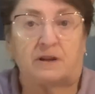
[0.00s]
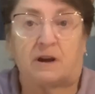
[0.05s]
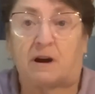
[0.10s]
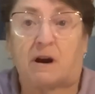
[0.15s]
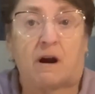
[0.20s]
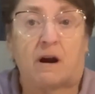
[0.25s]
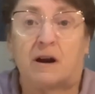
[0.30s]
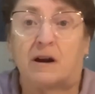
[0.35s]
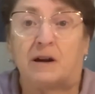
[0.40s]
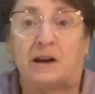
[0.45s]

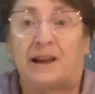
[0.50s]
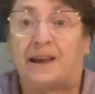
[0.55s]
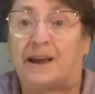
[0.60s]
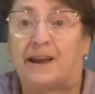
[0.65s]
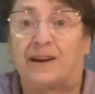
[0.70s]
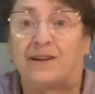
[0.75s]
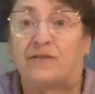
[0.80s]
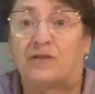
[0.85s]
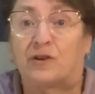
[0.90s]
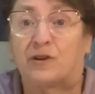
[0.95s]
hardly
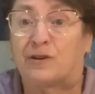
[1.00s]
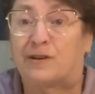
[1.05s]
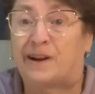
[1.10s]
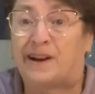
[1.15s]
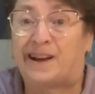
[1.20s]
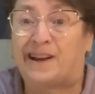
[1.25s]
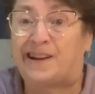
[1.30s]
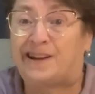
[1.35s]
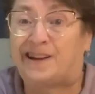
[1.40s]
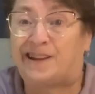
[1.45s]
ever
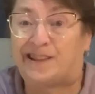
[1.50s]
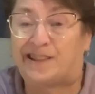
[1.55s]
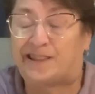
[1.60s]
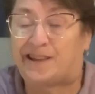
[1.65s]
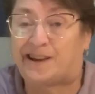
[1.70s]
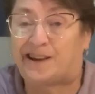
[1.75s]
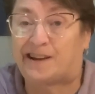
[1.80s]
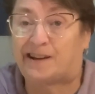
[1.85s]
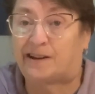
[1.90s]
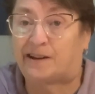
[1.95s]

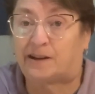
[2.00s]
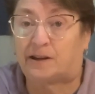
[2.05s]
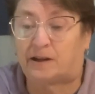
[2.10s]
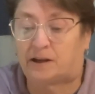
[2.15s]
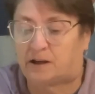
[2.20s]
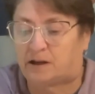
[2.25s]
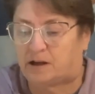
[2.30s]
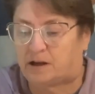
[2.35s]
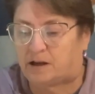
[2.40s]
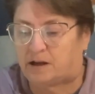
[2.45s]
anything
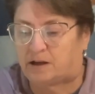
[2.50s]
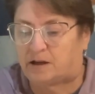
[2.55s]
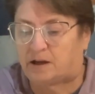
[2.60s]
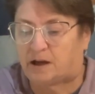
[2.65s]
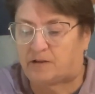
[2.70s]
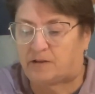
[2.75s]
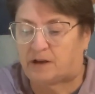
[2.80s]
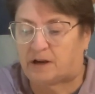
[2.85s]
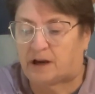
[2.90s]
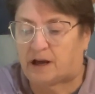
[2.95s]

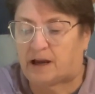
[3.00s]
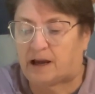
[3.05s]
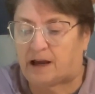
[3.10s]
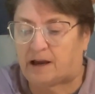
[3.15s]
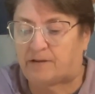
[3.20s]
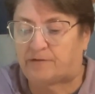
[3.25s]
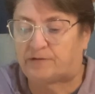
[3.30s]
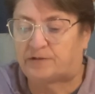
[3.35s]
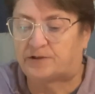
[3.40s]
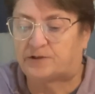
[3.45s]
that I
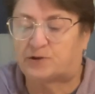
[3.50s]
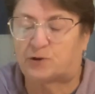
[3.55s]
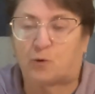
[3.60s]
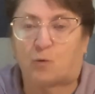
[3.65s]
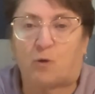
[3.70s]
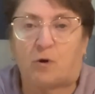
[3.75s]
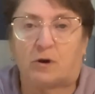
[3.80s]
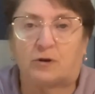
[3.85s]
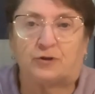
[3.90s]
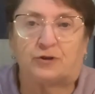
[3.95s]
have to
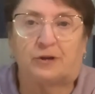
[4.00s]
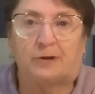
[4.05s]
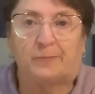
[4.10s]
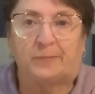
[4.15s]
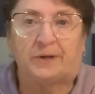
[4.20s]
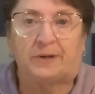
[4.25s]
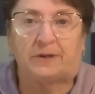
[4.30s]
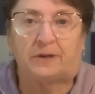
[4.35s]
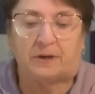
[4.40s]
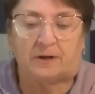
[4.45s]
squash up
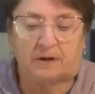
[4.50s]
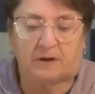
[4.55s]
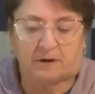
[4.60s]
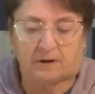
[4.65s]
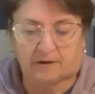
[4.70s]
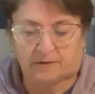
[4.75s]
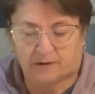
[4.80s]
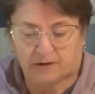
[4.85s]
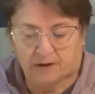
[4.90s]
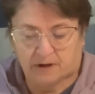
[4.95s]
in
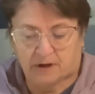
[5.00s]
here.